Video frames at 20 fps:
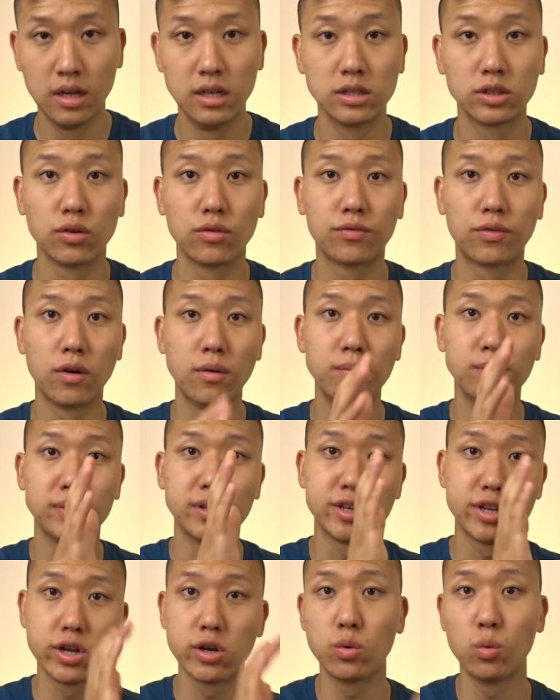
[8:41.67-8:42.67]
So
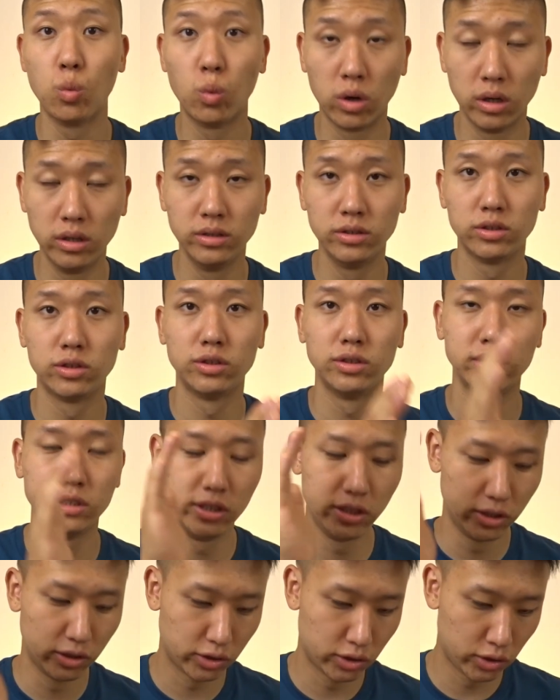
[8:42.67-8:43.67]
from year 1 to
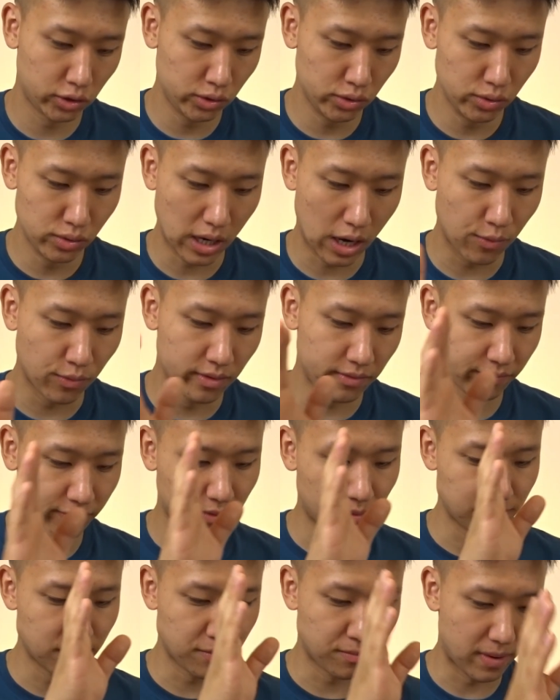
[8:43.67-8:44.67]
year 2, I went
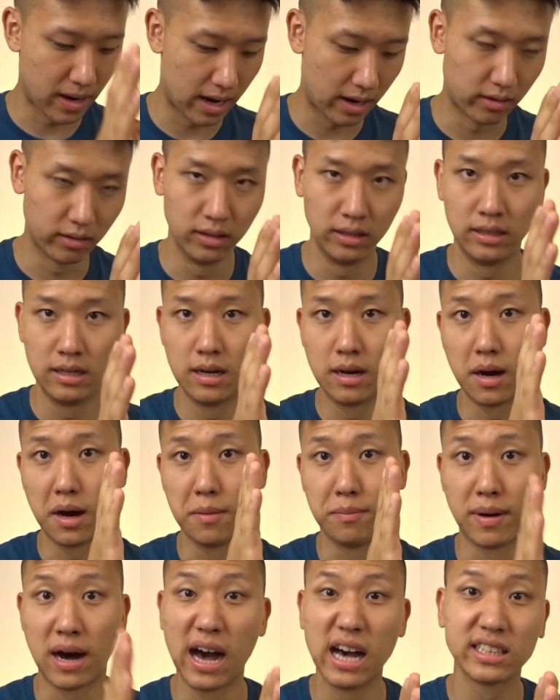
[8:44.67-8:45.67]
from about a
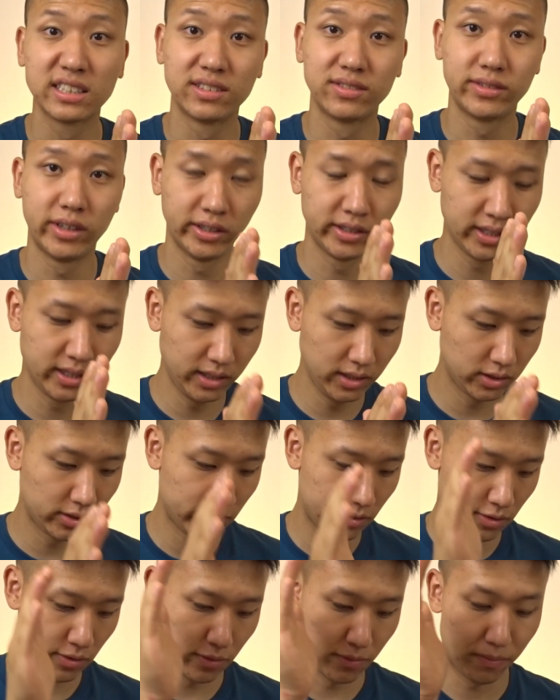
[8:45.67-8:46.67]
positive 13
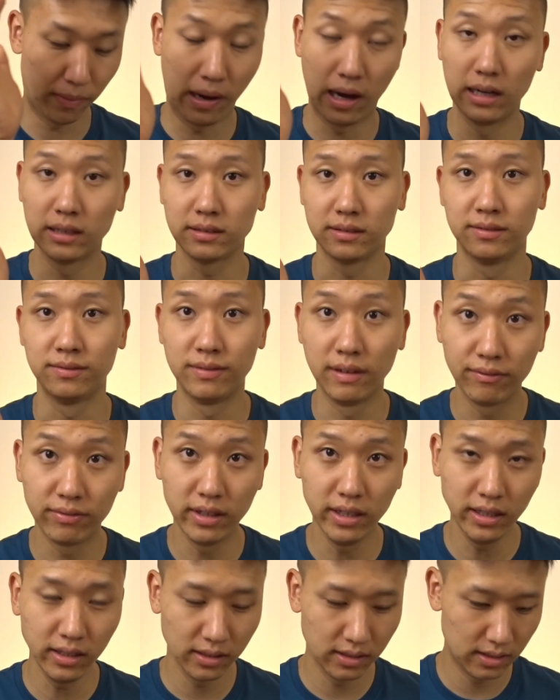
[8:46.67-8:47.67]
to positive
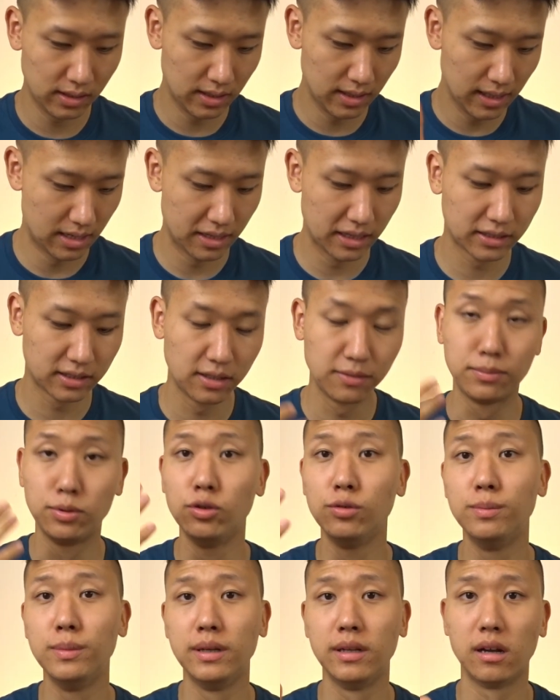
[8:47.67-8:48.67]
50. That's an
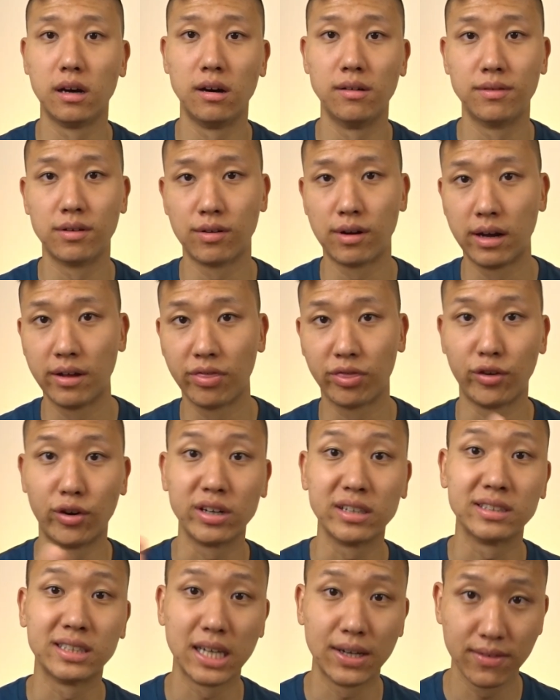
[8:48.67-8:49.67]
improvement of around
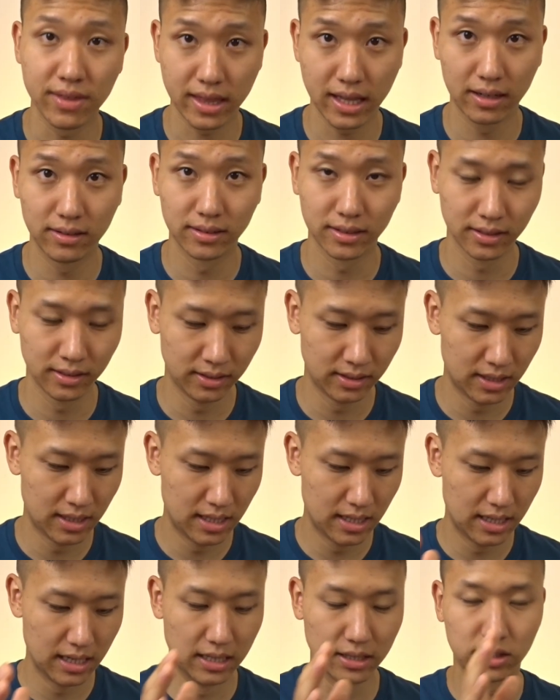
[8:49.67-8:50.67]
37,000.
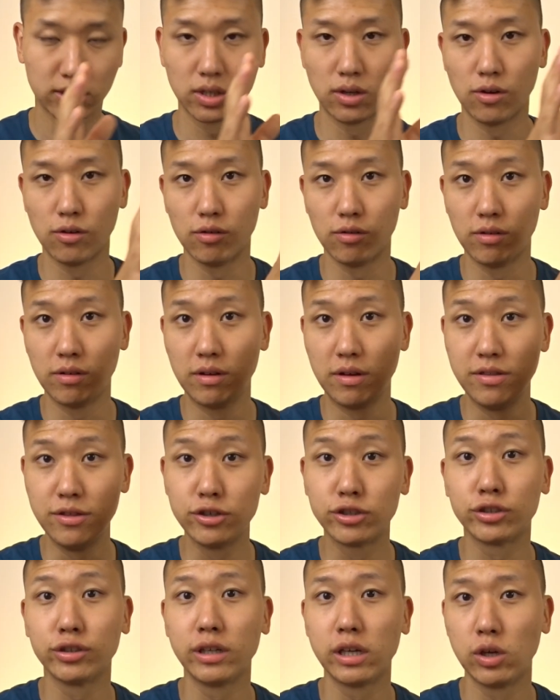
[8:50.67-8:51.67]
And so
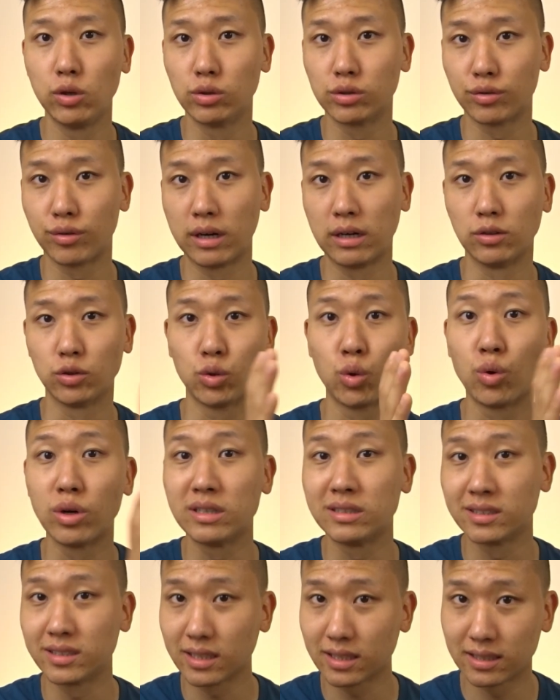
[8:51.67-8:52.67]
initially it was around
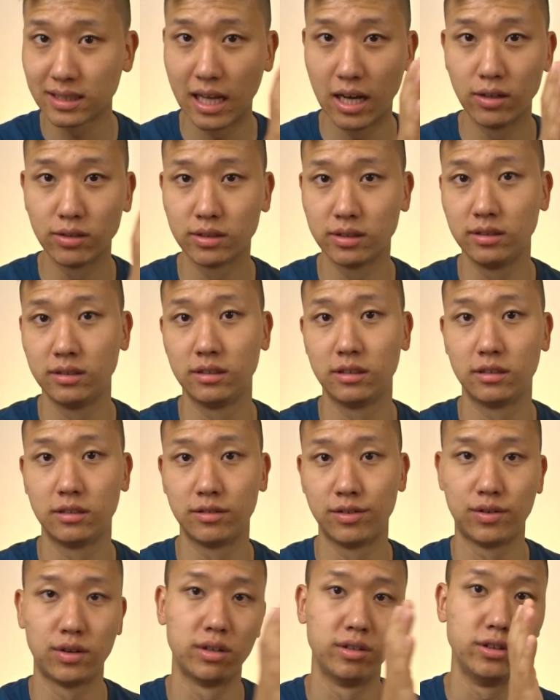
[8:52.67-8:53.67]
26,000
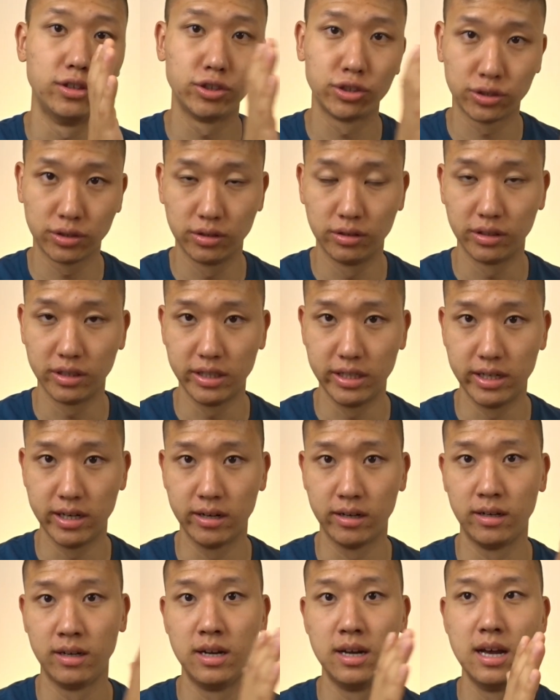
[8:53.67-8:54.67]
for the initial
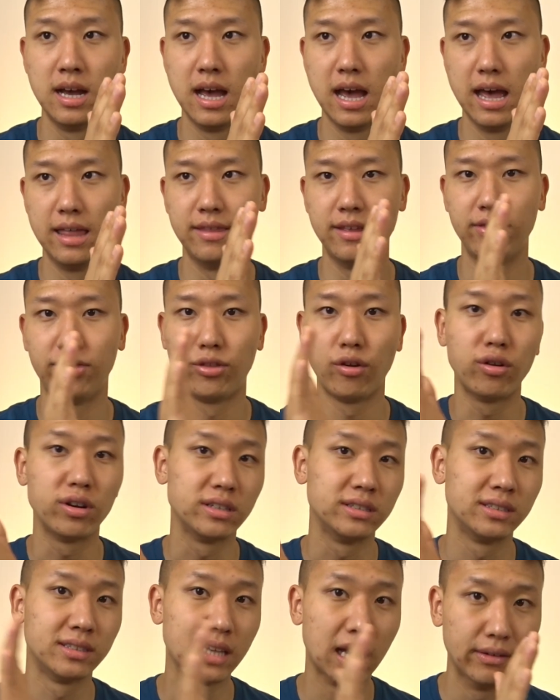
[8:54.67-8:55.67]
year, and then
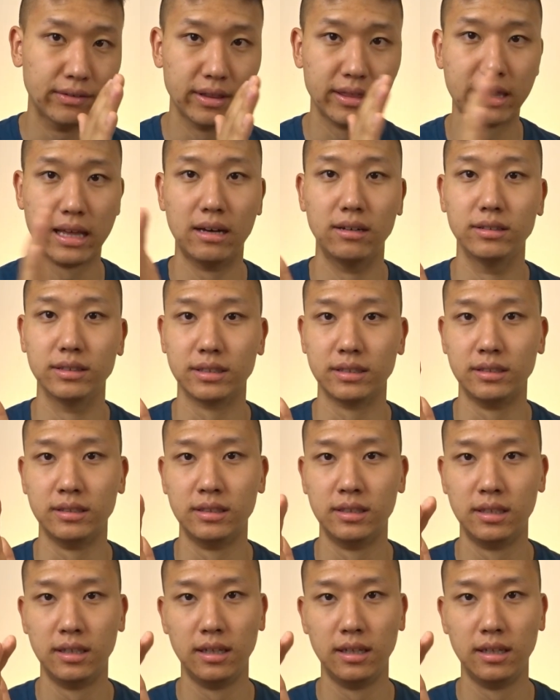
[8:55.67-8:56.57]
37,000.